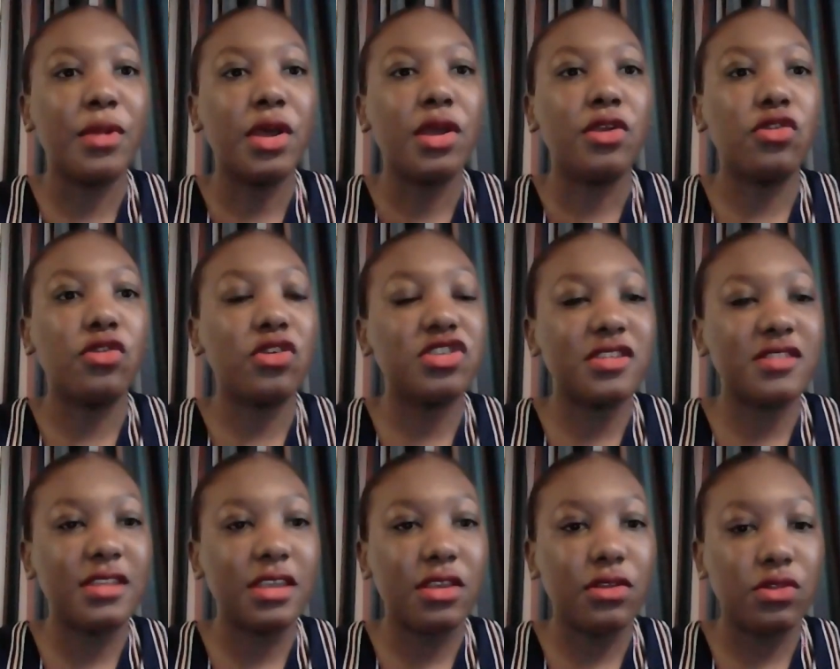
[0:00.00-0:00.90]
not just
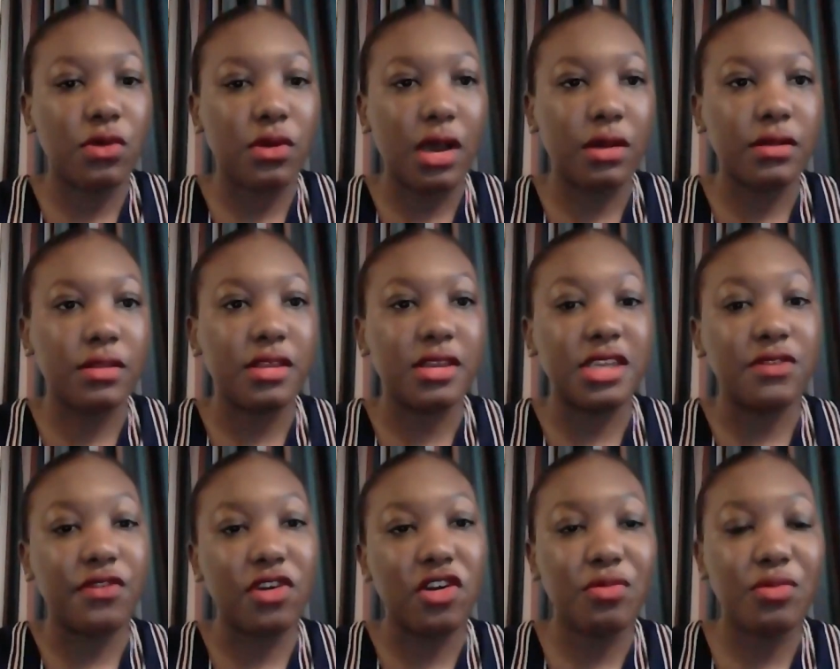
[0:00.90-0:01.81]
taking into account the
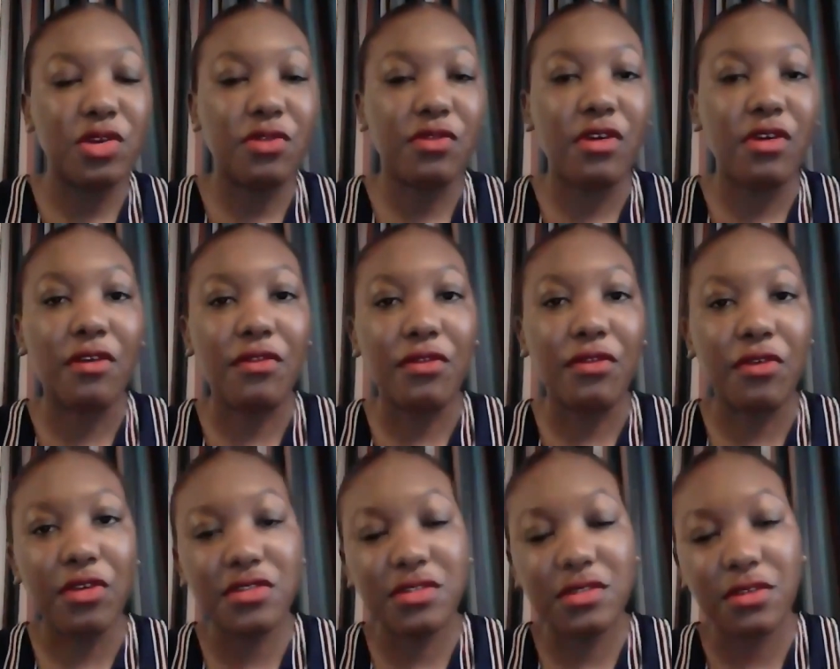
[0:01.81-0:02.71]
development of our
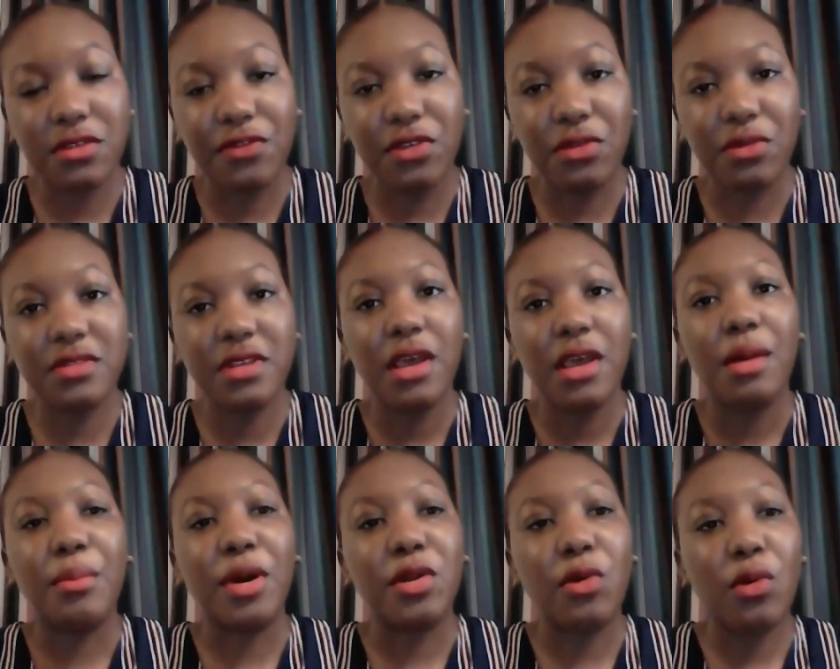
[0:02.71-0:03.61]
fossil fuels,
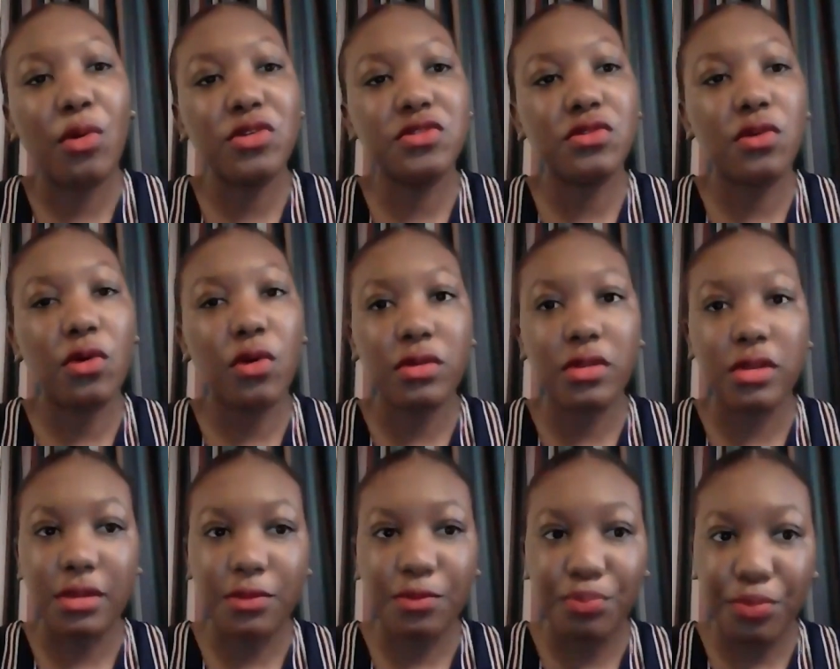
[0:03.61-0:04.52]
but also
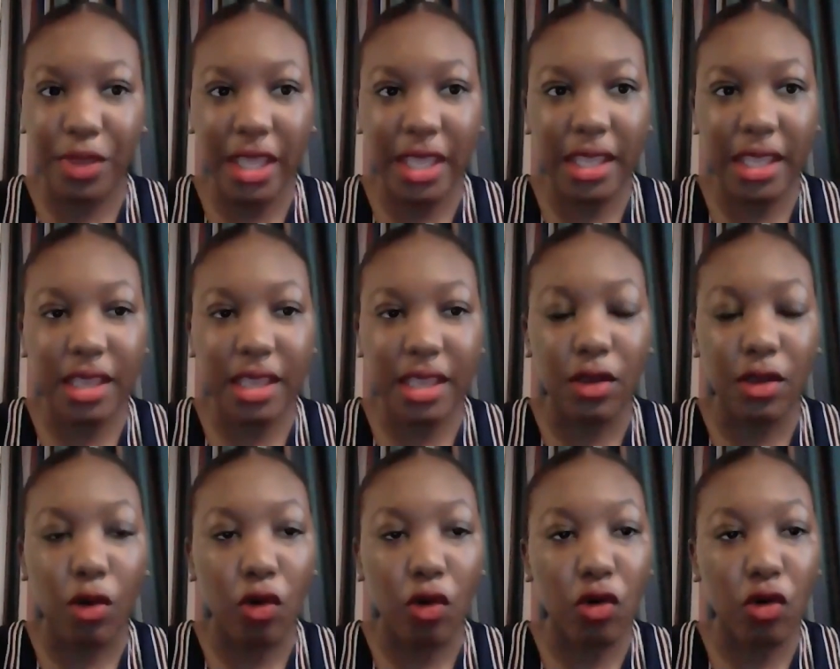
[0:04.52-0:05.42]
paying
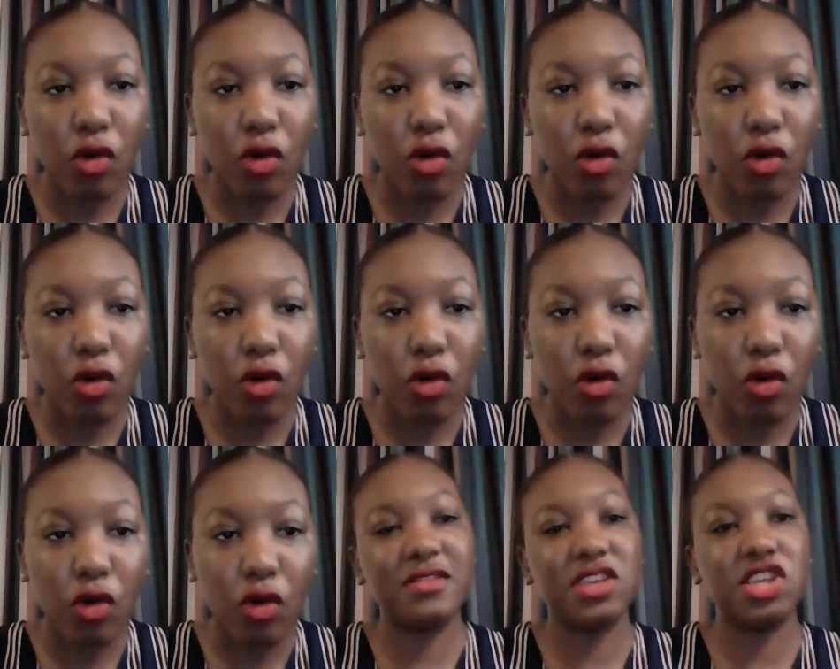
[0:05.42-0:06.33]
homage to the
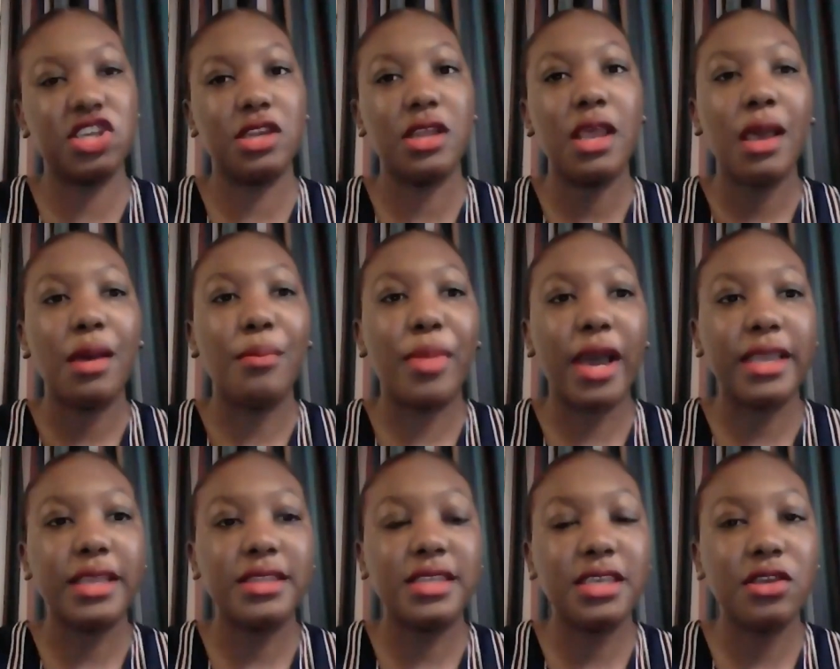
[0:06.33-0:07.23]
transition
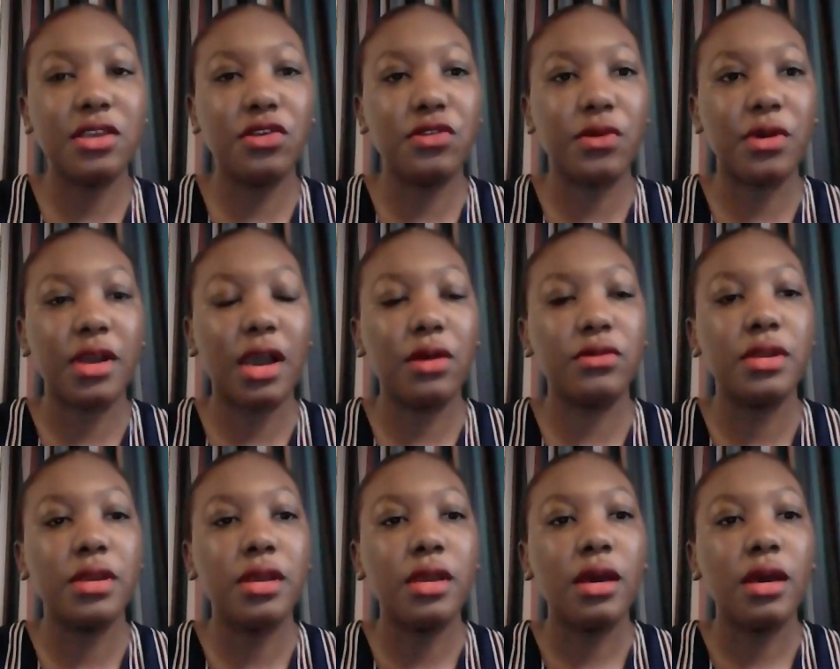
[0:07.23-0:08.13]
by taking into
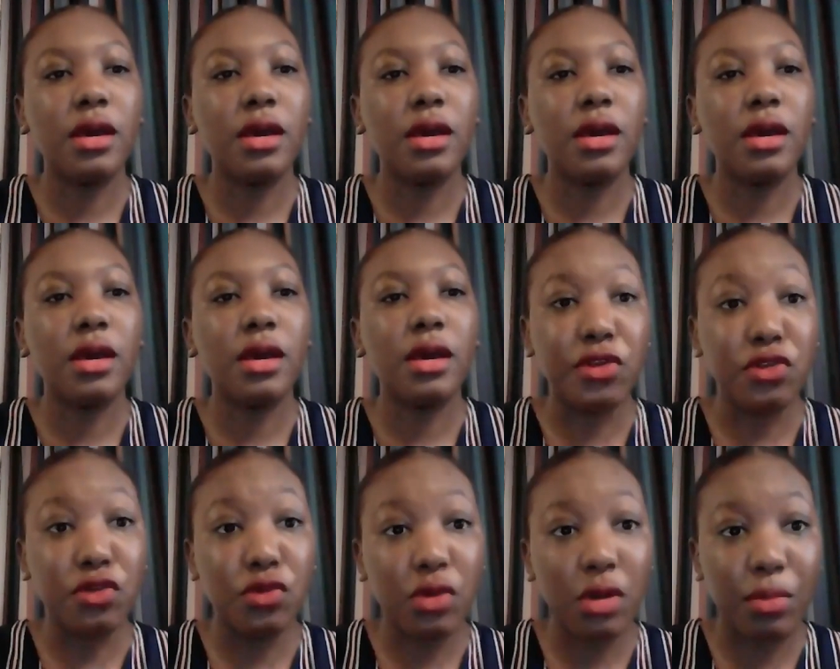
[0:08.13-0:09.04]
account
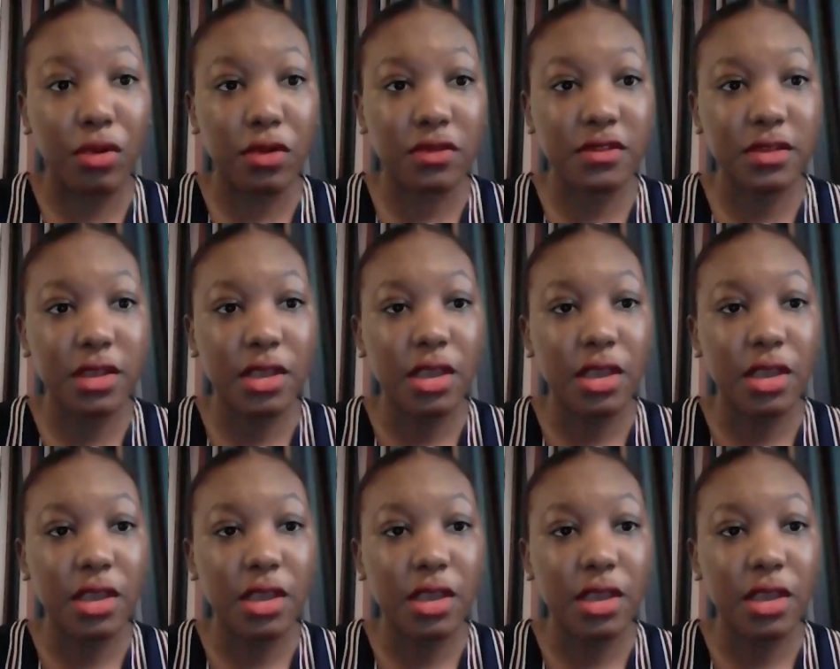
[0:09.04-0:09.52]
renewables.